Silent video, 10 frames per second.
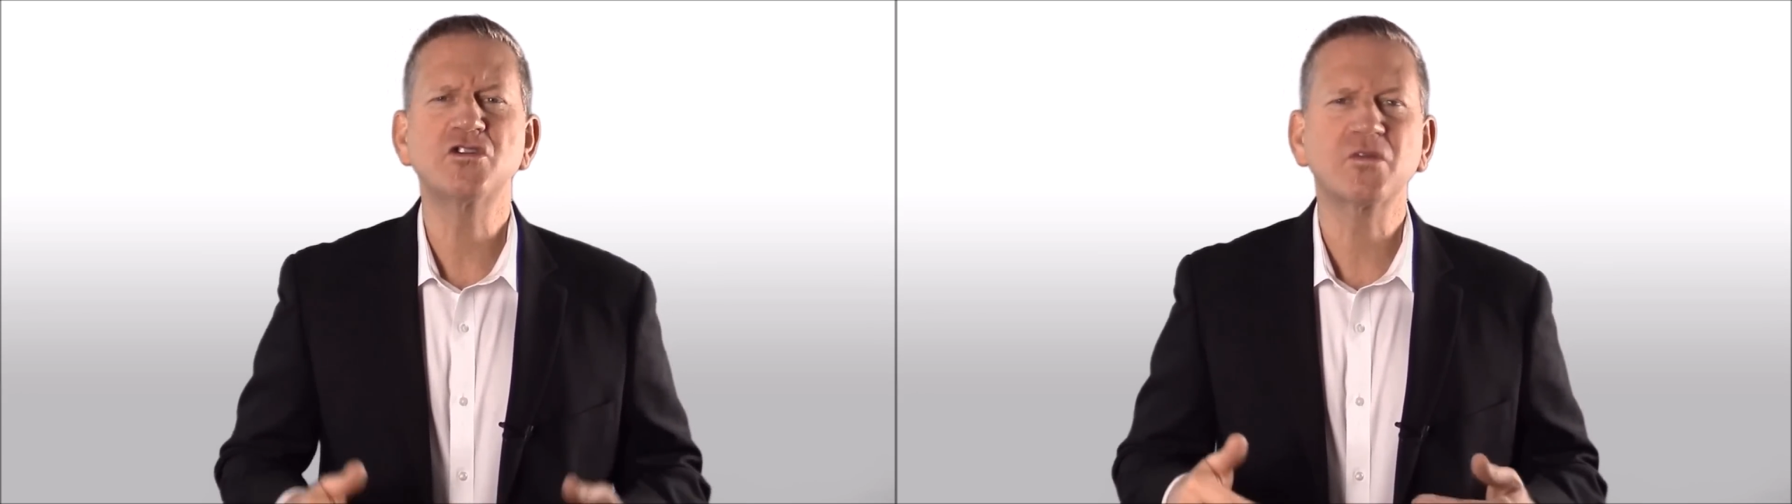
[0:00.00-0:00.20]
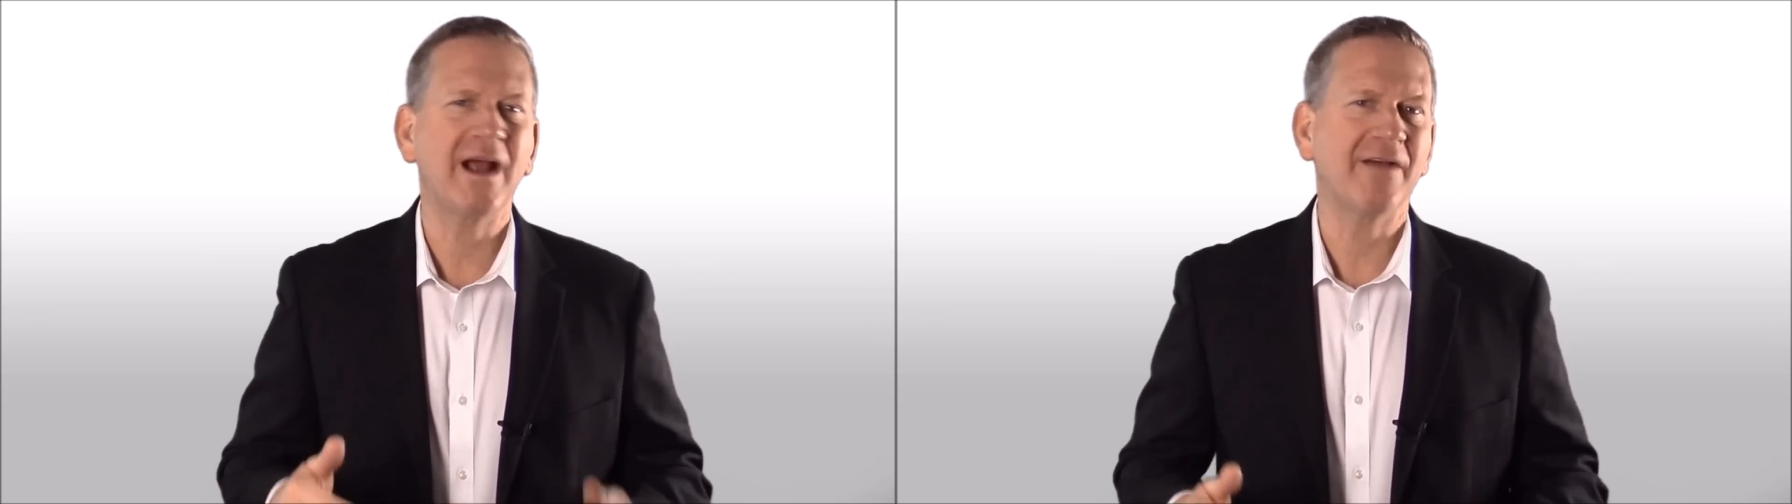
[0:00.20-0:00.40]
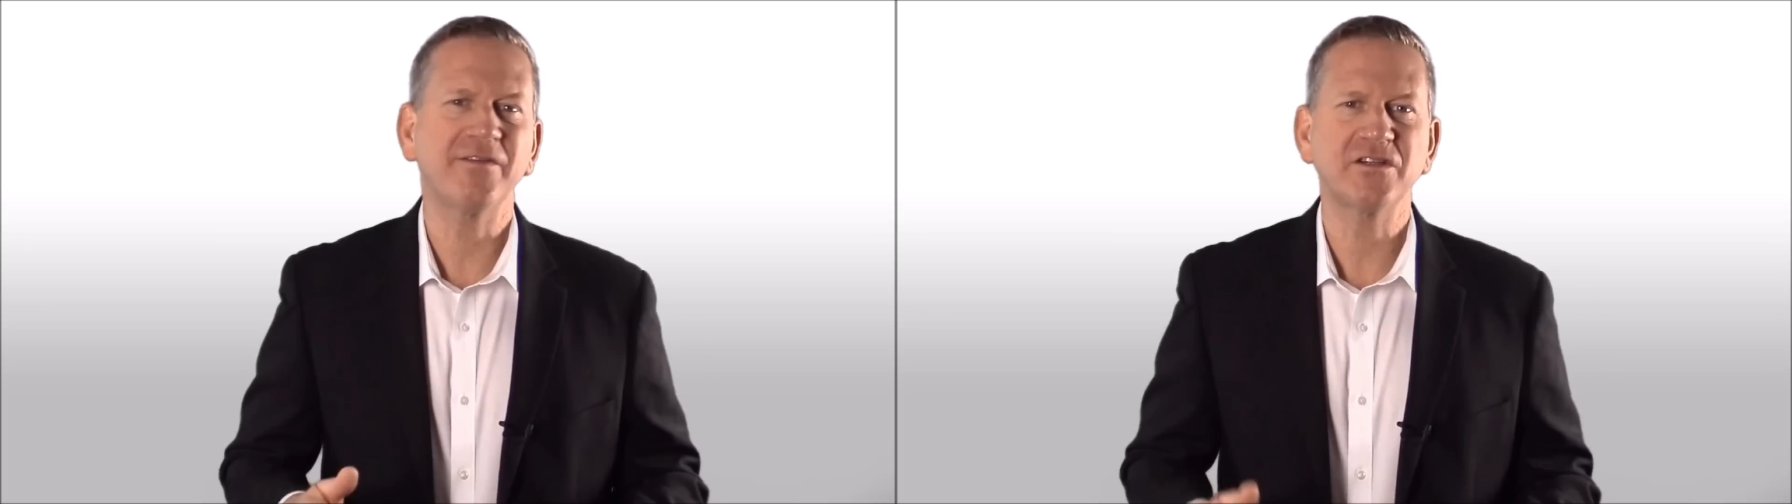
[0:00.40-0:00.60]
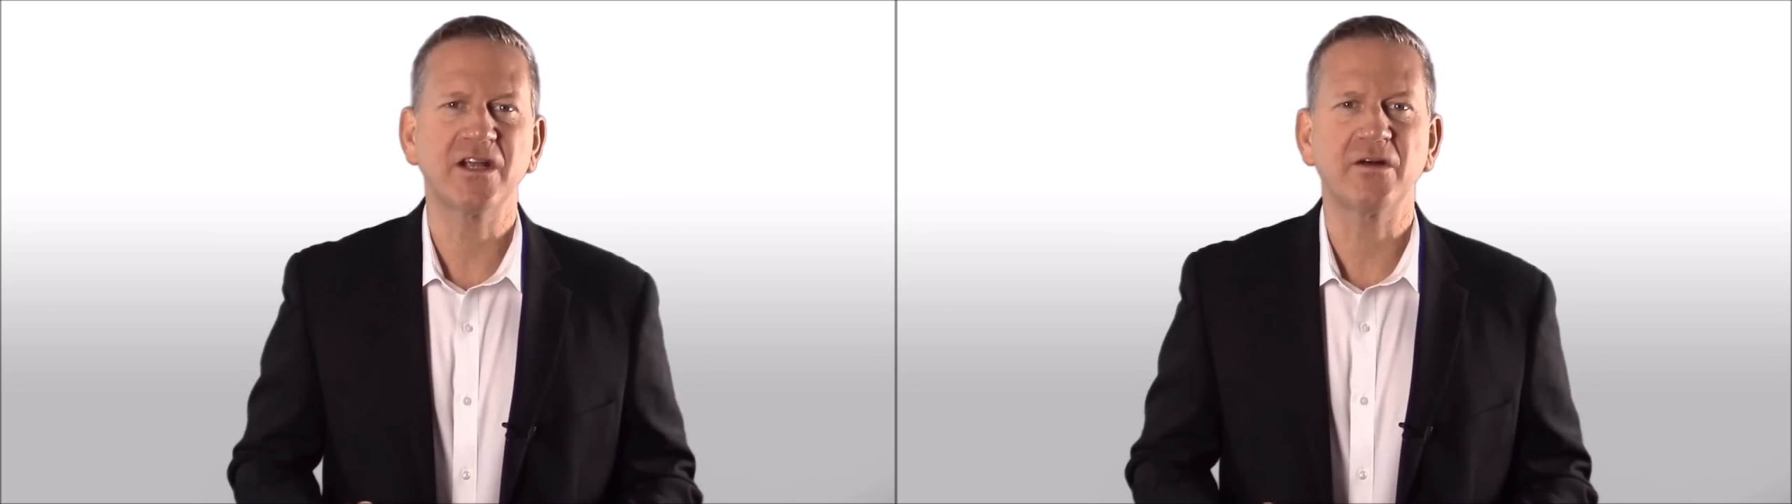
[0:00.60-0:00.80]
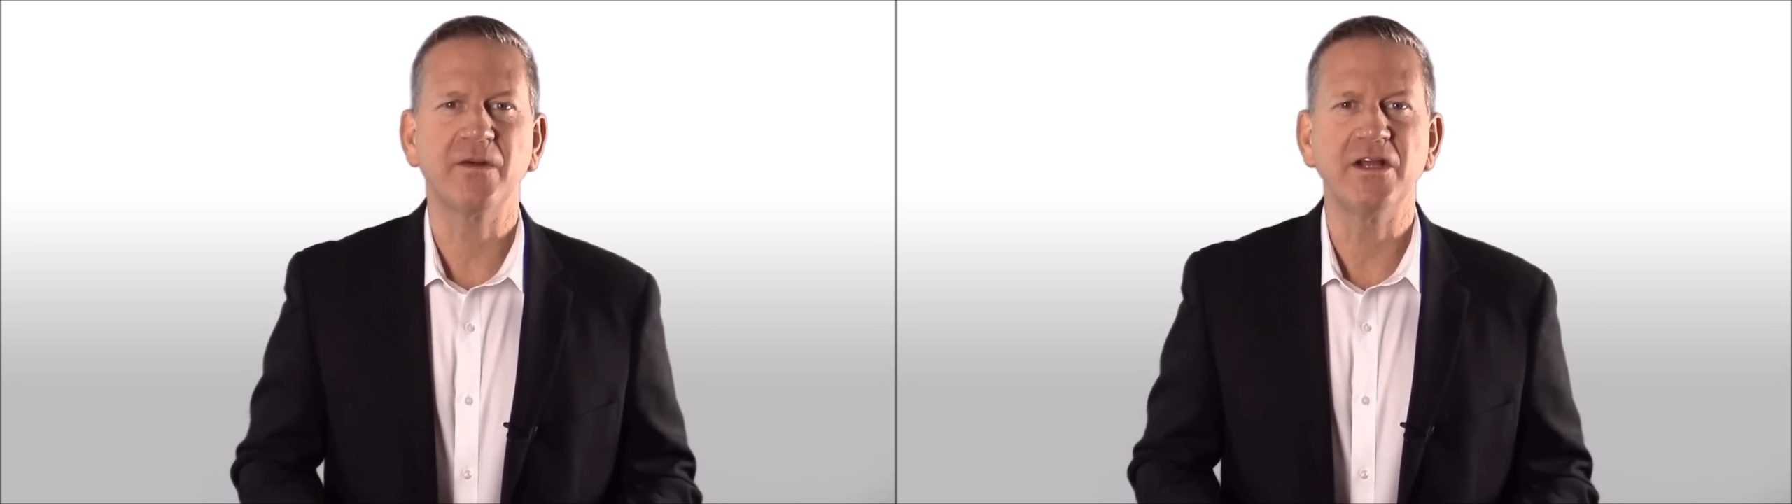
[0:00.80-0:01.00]
traffic
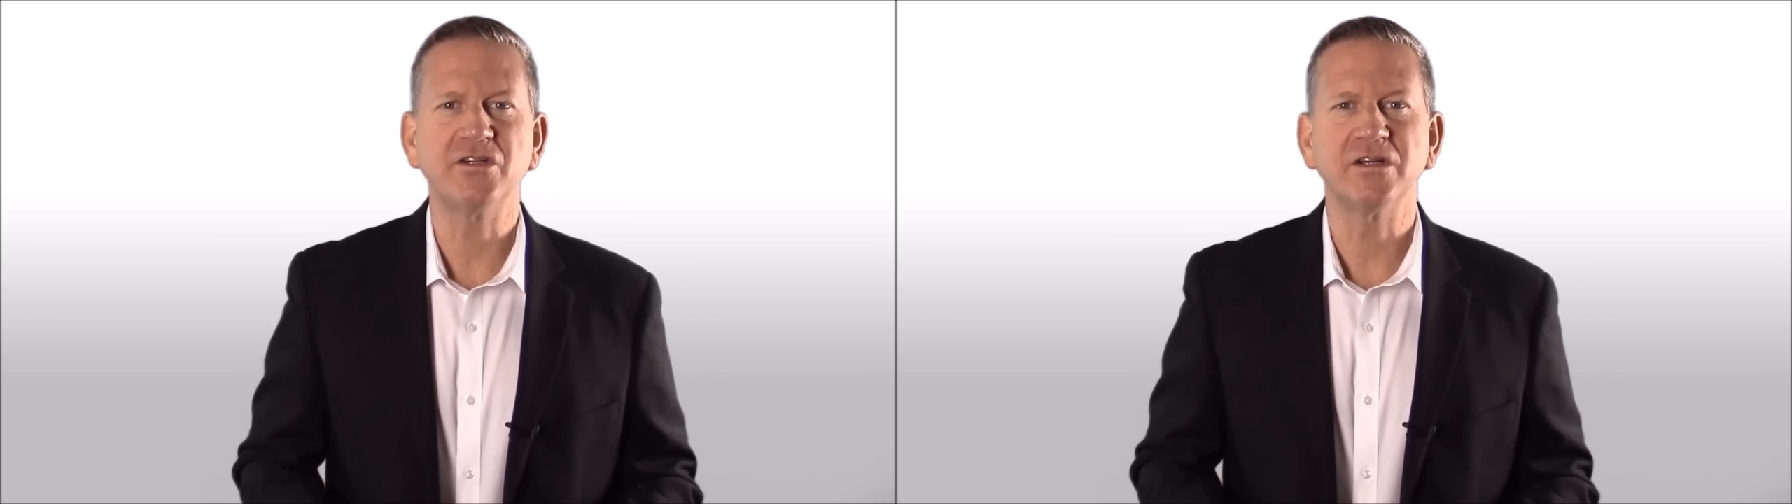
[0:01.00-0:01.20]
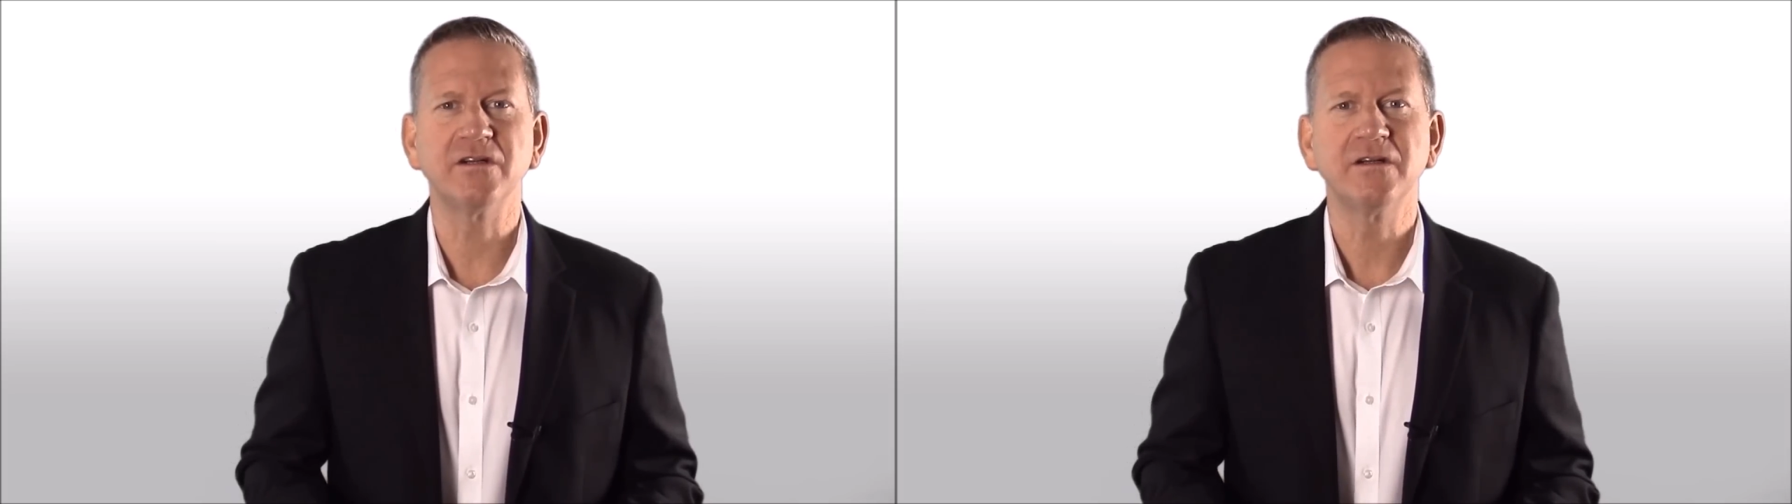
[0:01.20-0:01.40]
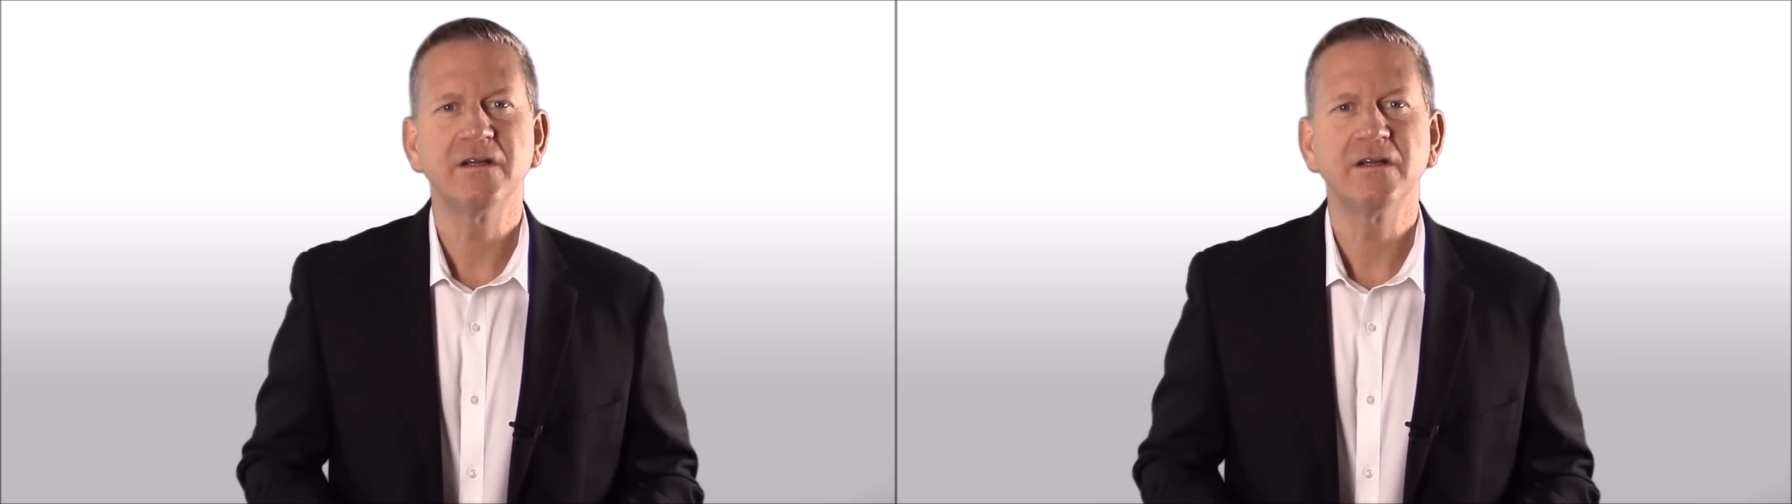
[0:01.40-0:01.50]
generation,